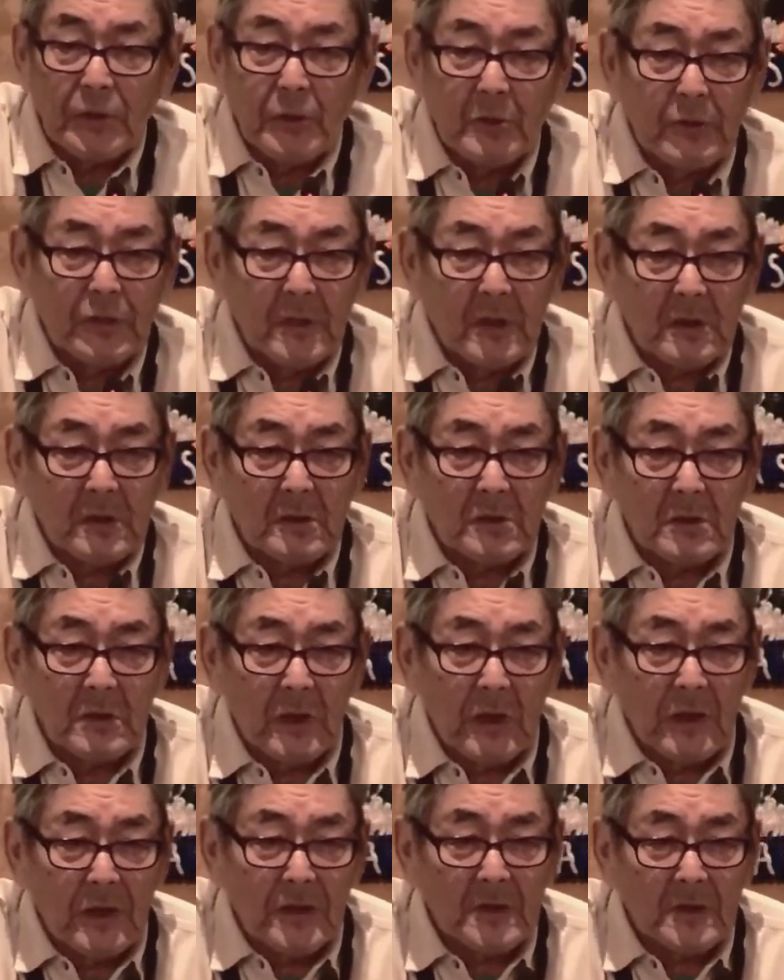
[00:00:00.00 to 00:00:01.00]

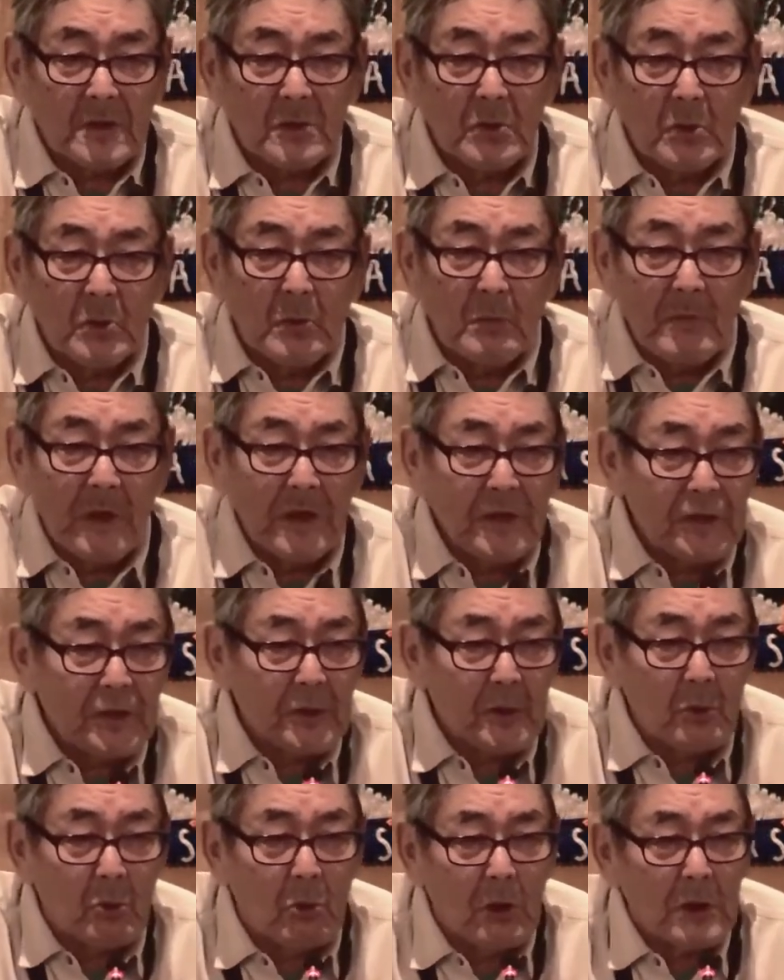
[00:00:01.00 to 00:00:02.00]
Creator who made the
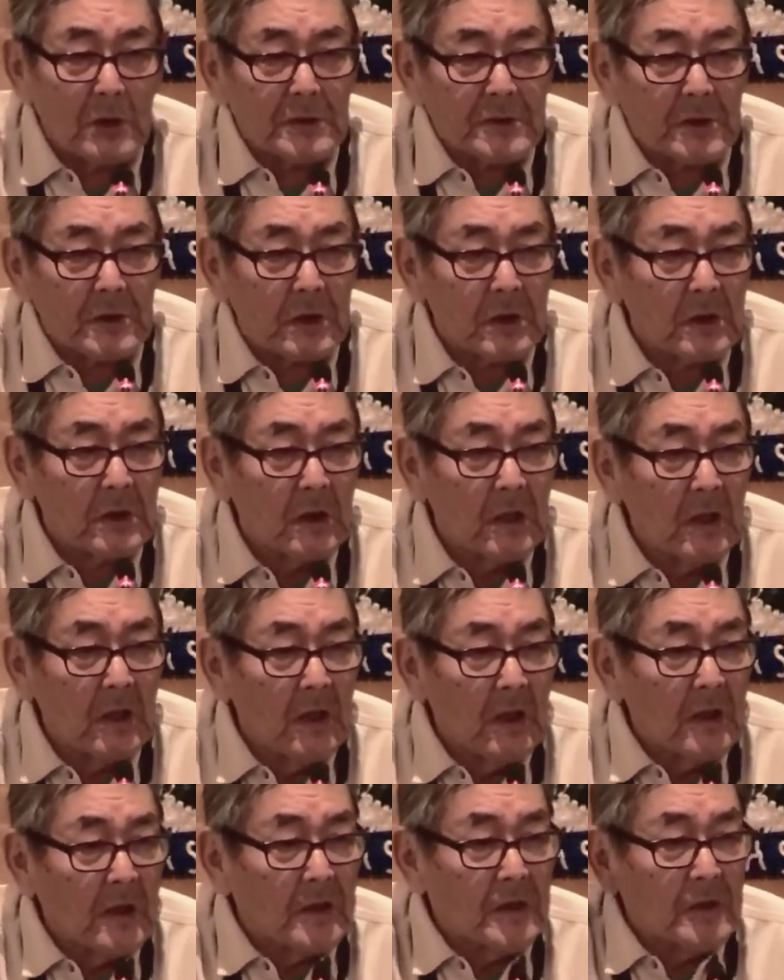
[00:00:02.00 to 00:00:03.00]
water, and
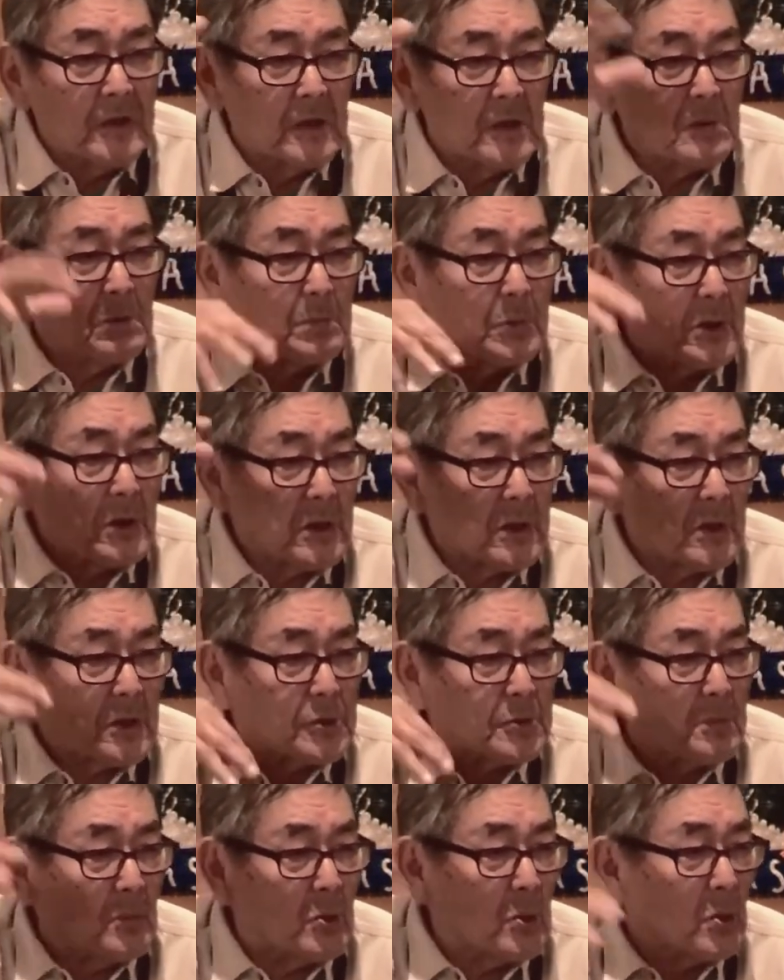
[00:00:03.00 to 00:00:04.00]
He'll bring us
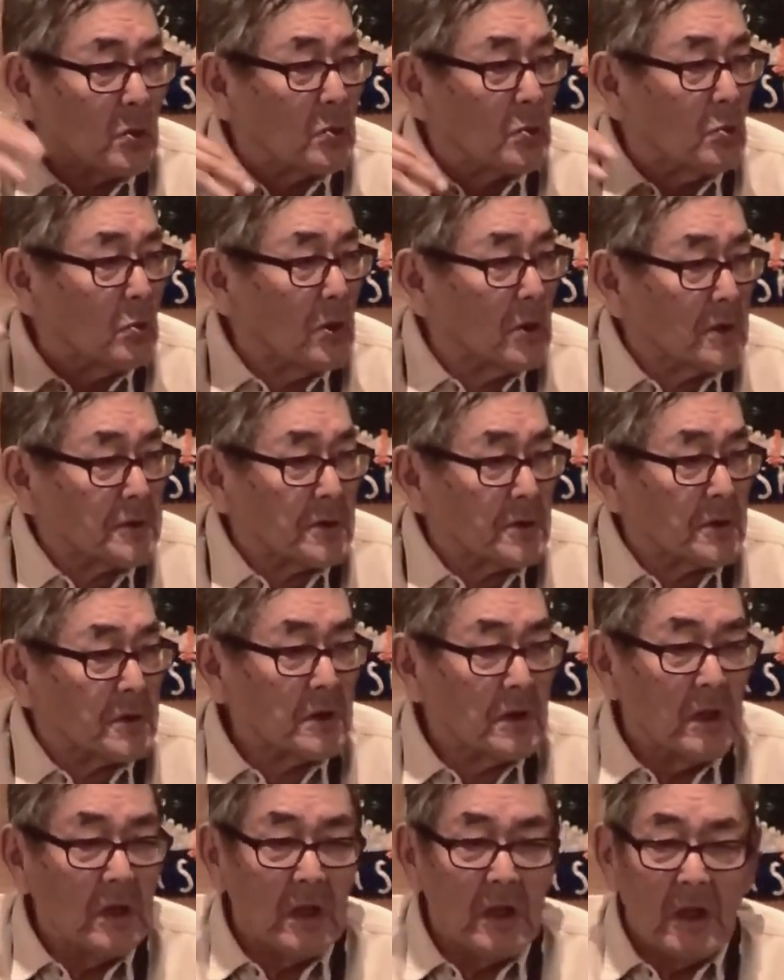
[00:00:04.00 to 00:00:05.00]
more water,
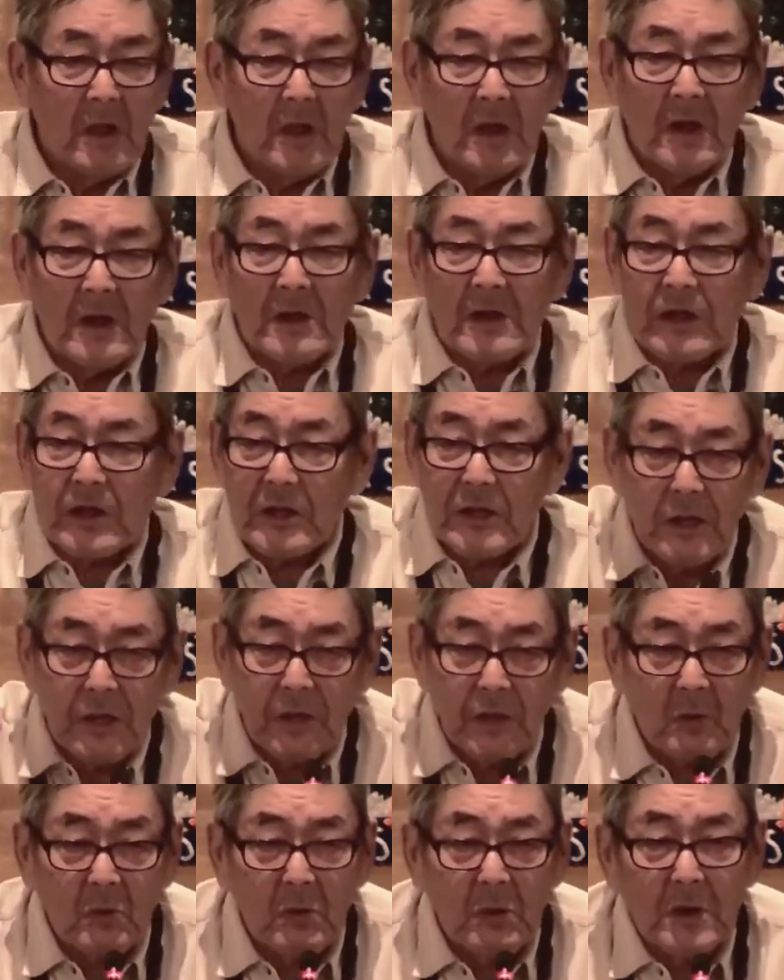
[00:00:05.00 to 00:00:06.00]
clean
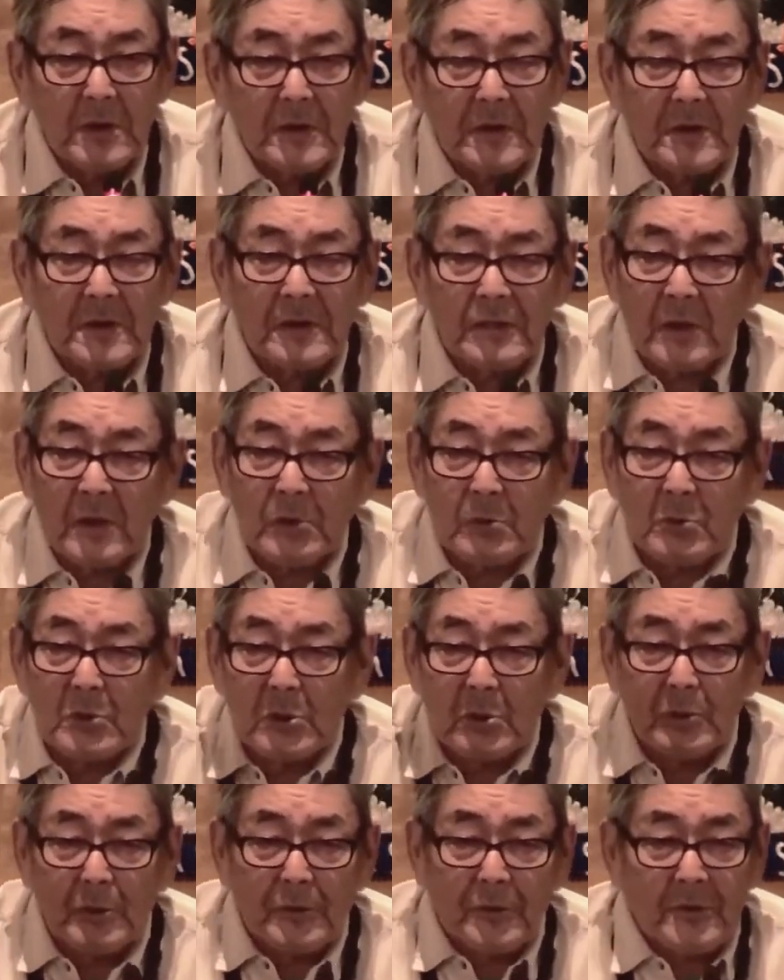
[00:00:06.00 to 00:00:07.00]
water that we could
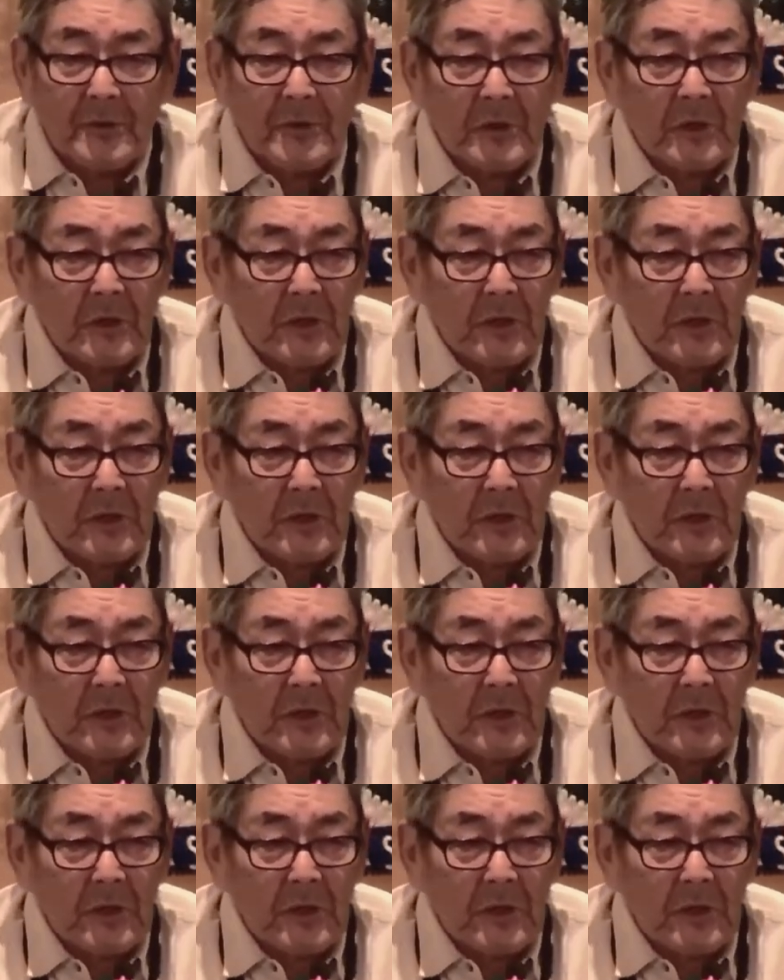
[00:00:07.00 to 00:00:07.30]
drink.